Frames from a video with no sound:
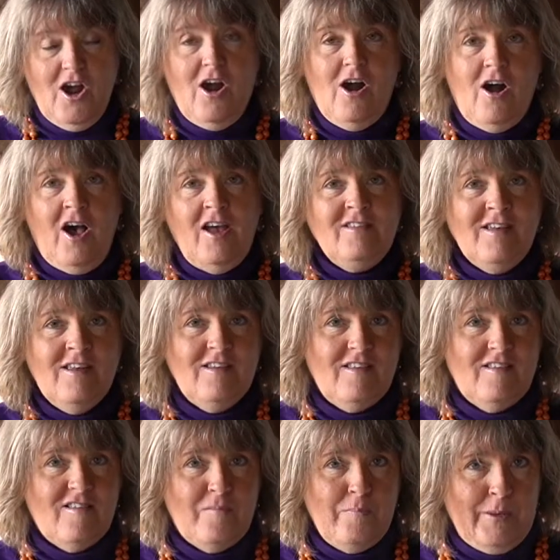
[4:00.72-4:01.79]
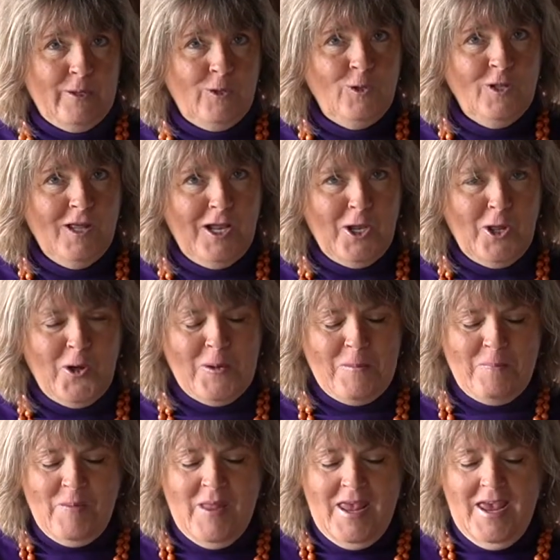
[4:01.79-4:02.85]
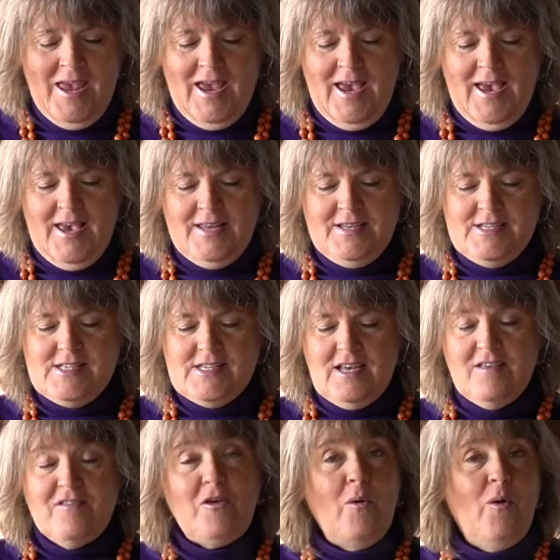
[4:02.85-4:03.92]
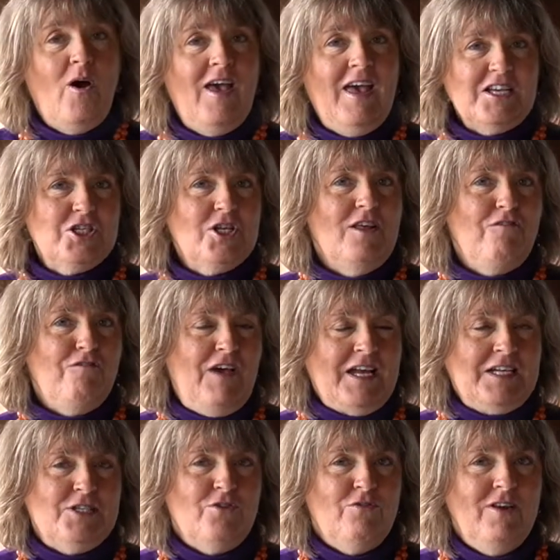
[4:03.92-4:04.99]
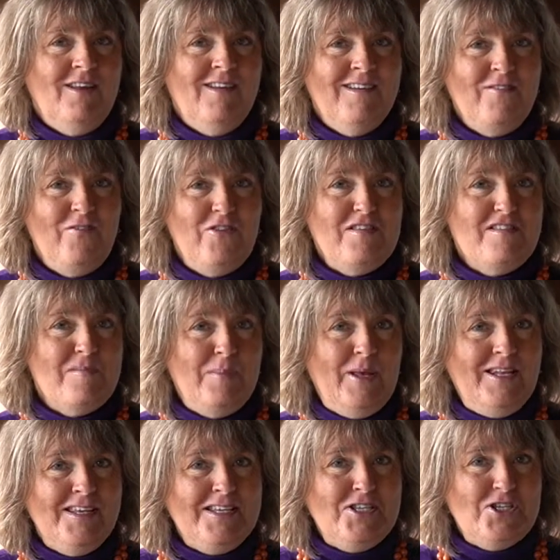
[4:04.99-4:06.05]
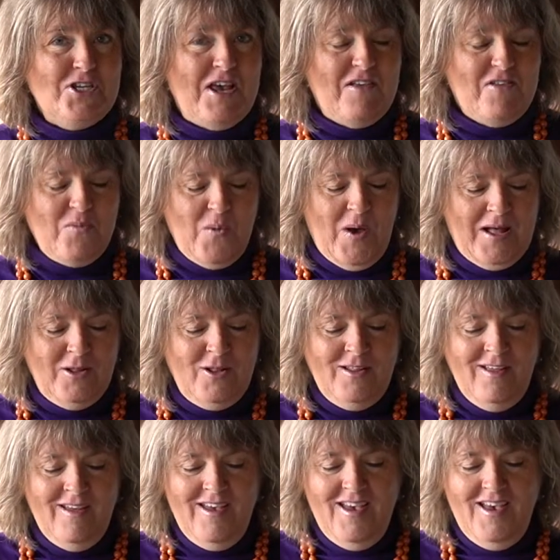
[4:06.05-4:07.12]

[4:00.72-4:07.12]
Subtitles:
I tend to spill a lot. And so I actually factor in the spillage as well.